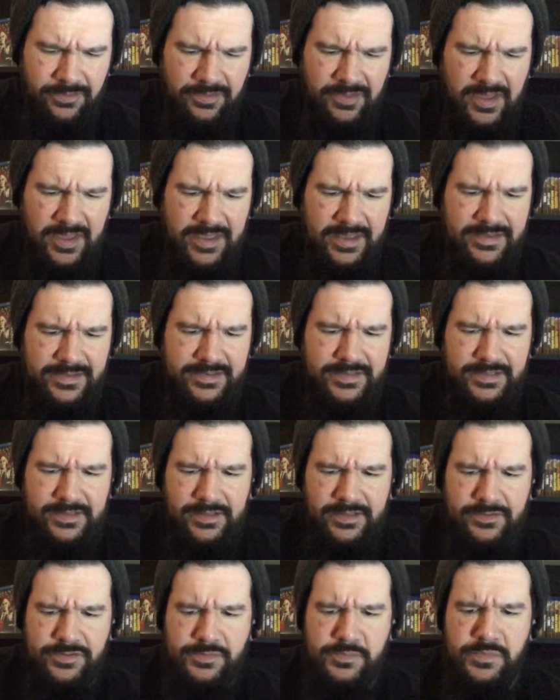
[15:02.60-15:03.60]
thing is
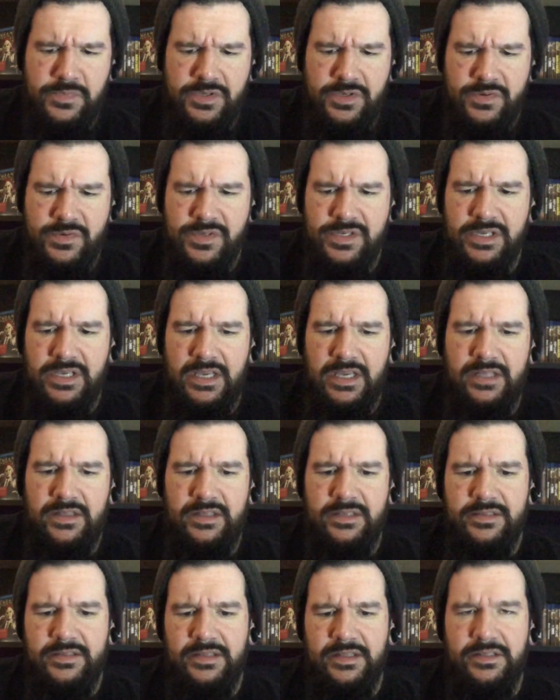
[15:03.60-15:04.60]
there's music in
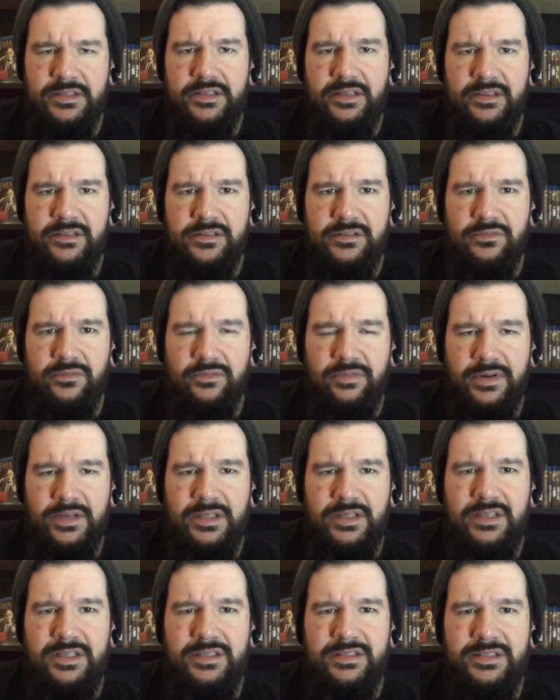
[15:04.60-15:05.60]
this that doesn't
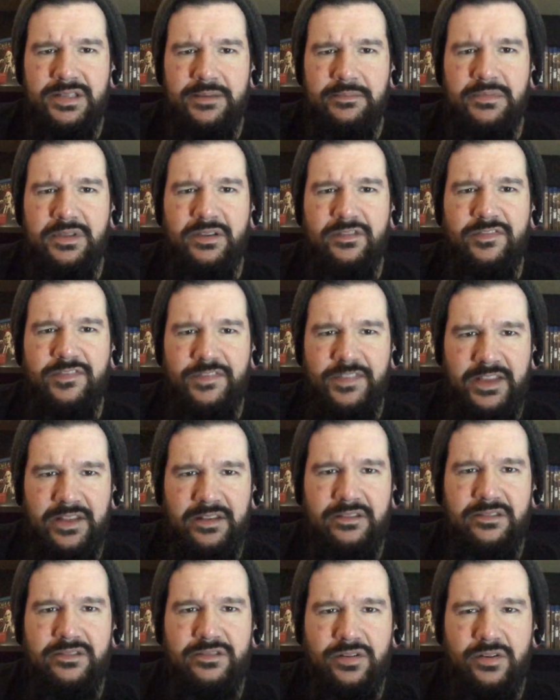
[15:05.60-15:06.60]
really seem to
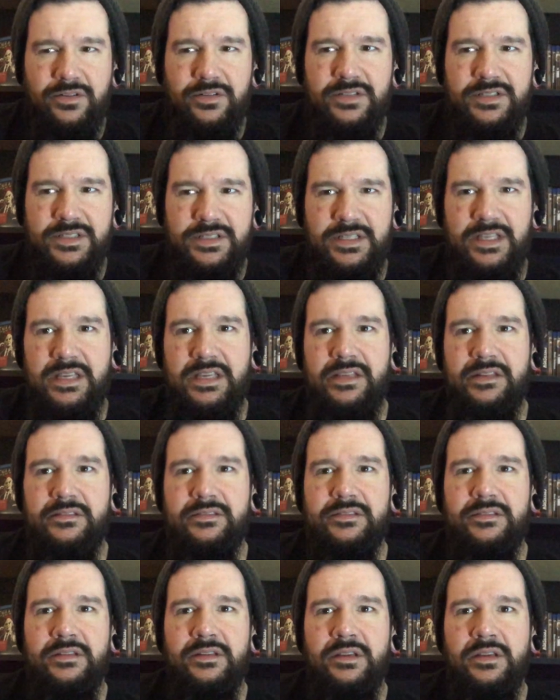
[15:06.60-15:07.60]
fit certain
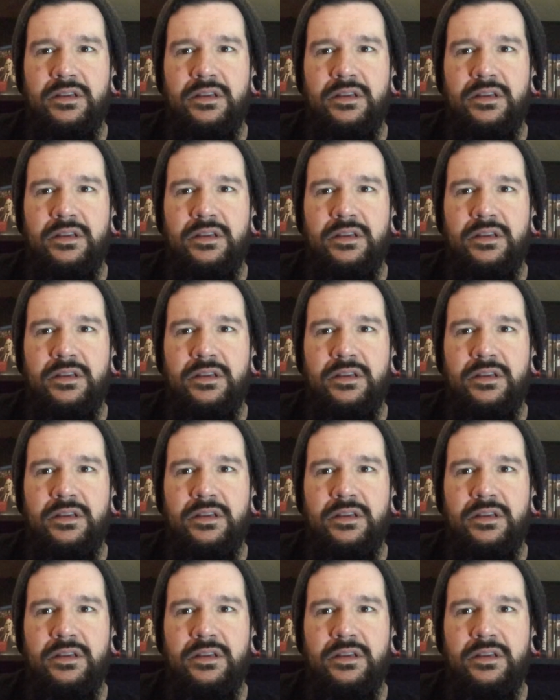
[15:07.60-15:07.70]
scenes.